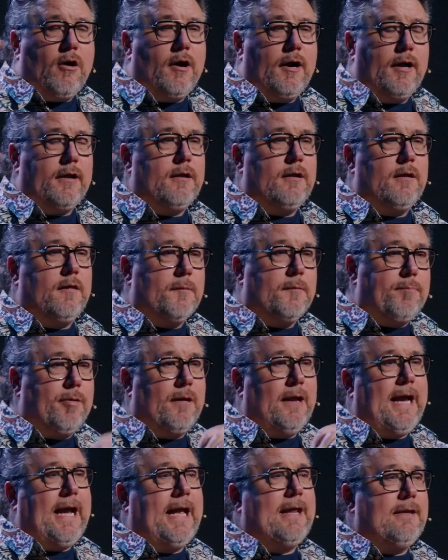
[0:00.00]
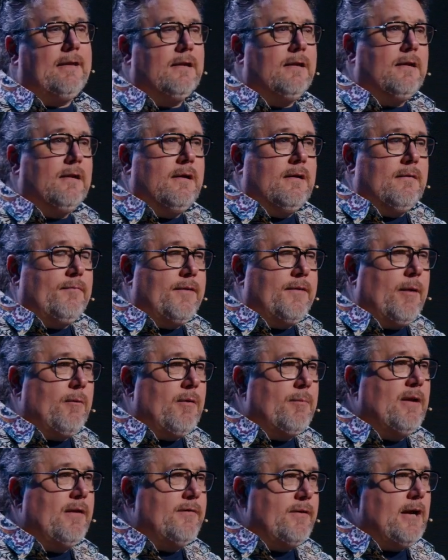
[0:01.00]
on the plan that
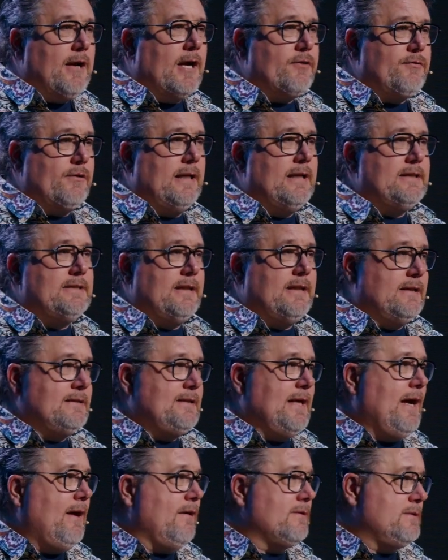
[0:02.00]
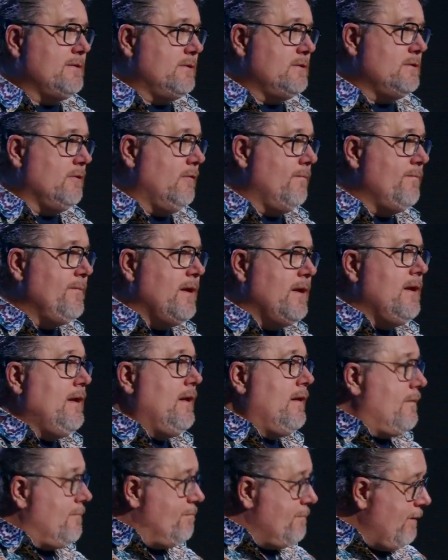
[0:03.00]
we believe God's releasing in this house. And so
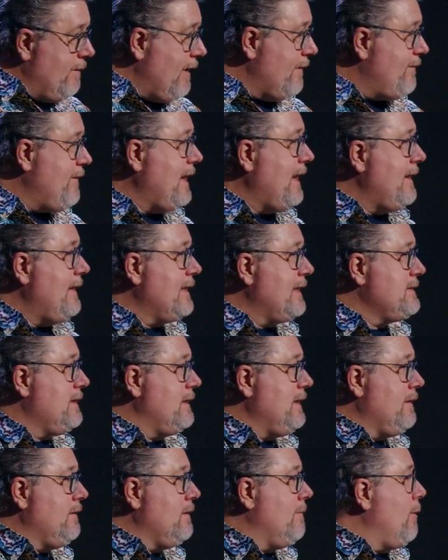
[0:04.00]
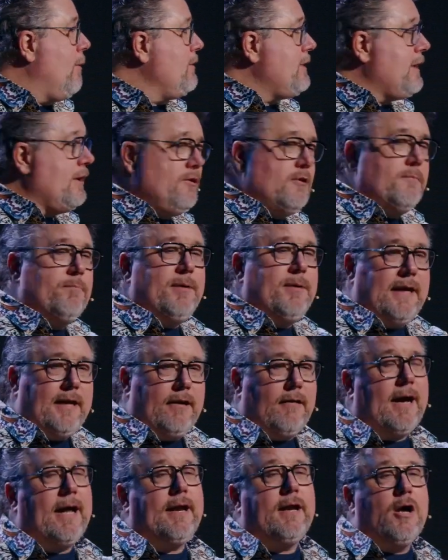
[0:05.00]
be ready for that next Sunday. No matter what you're going to do, be
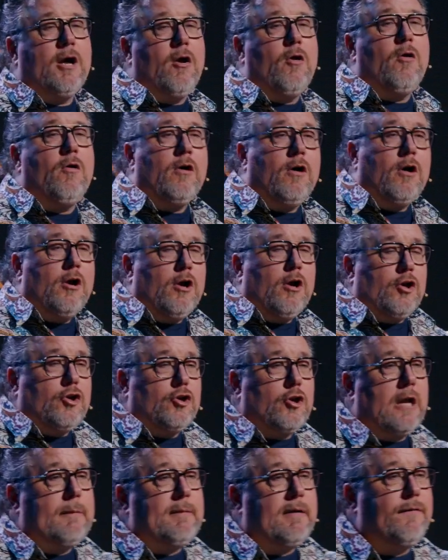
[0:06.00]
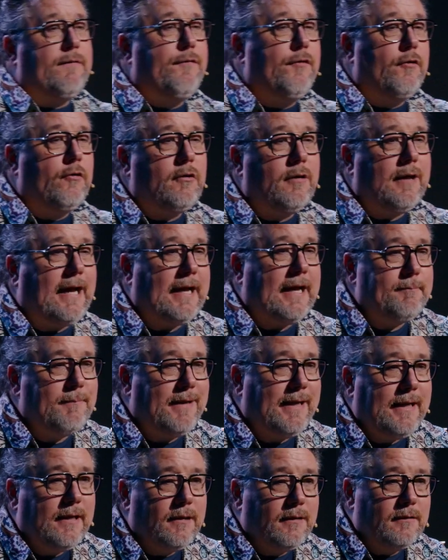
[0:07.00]
here. I know you're going to be full like
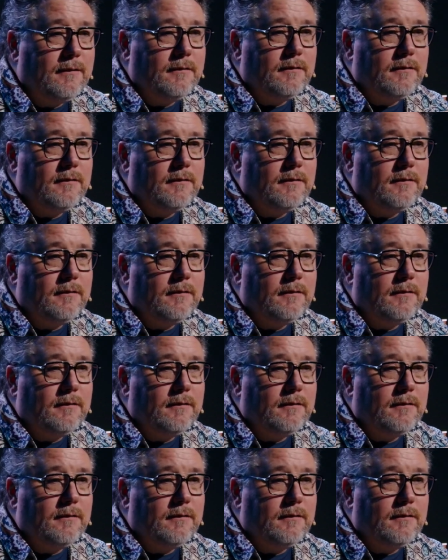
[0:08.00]
me.